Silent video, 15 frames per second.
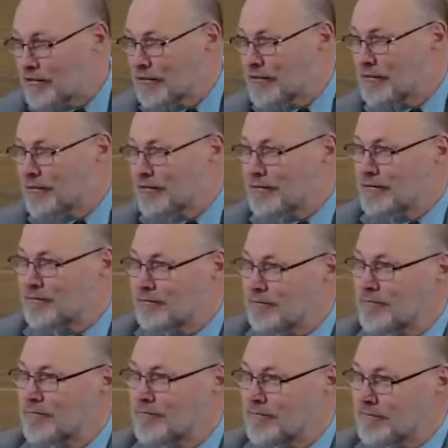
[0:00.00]

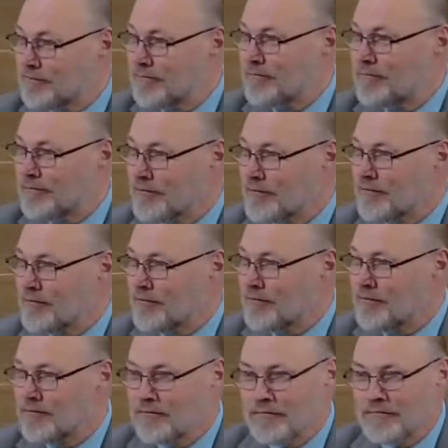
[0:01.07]

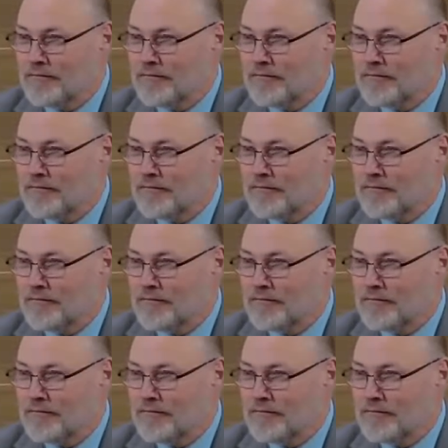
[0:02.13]
Nothing is said.